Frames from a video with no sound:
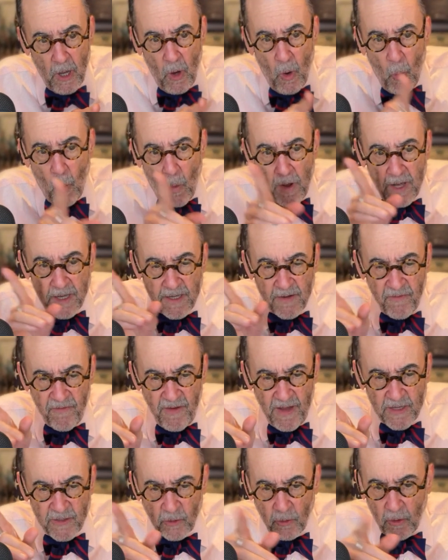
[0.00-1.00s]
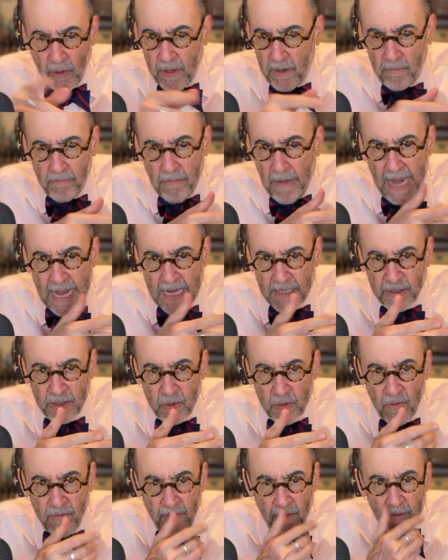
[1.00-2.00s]
When a defense lawyer asks
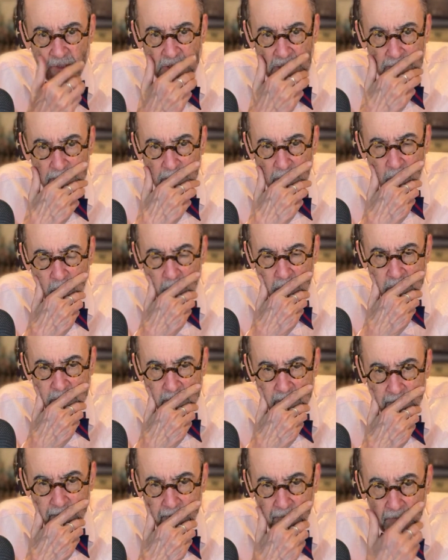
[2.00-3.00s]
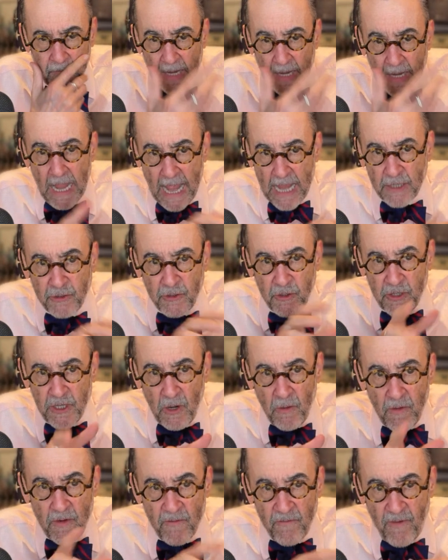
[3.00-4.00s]
you a very simple question as to
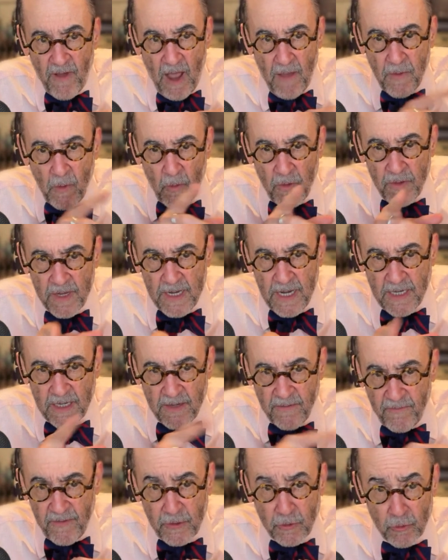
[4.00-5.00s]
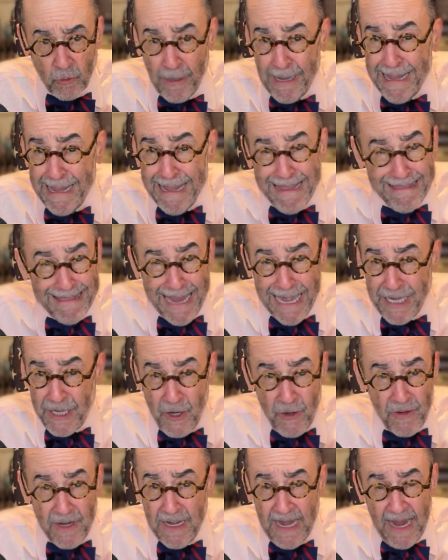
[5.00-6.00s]
your involvement with an individual that you
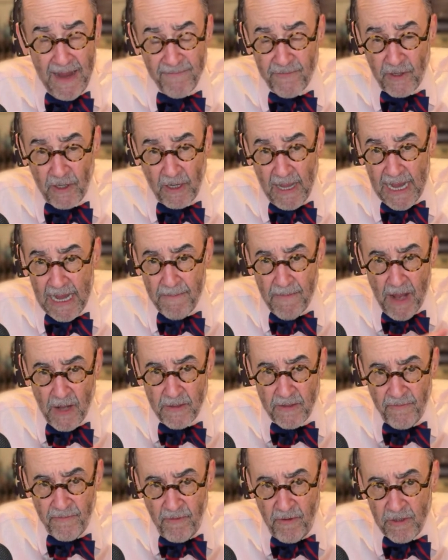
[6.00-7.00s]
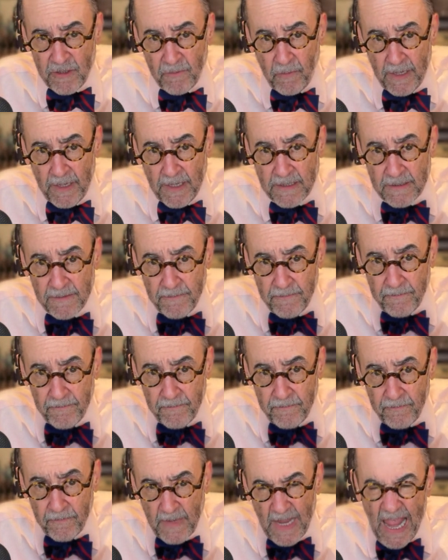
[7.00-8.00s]
didn't have to lie about in the first place.
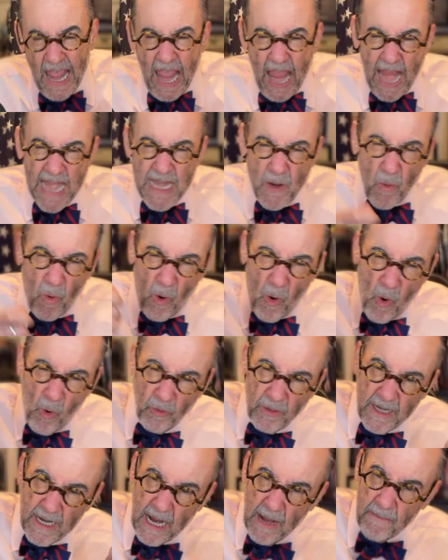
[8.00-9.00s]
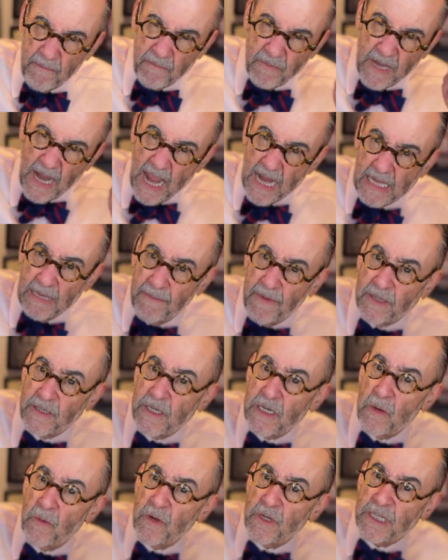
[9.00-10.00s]
And you were holding up documents and
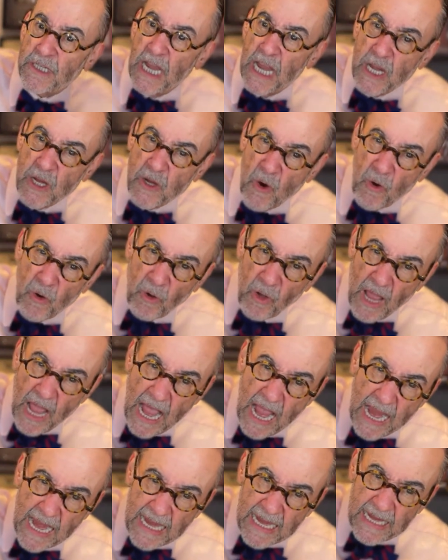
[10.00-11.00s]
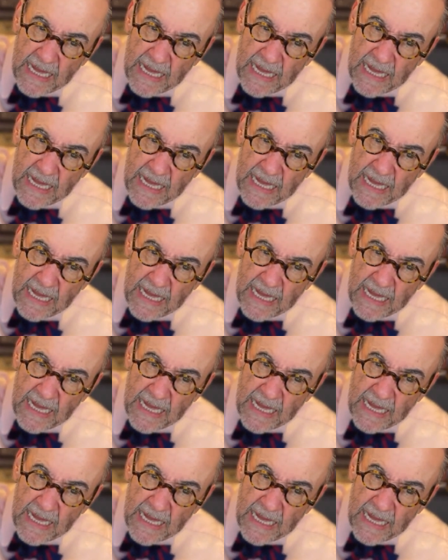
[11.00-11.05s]
you were saying, You're lying,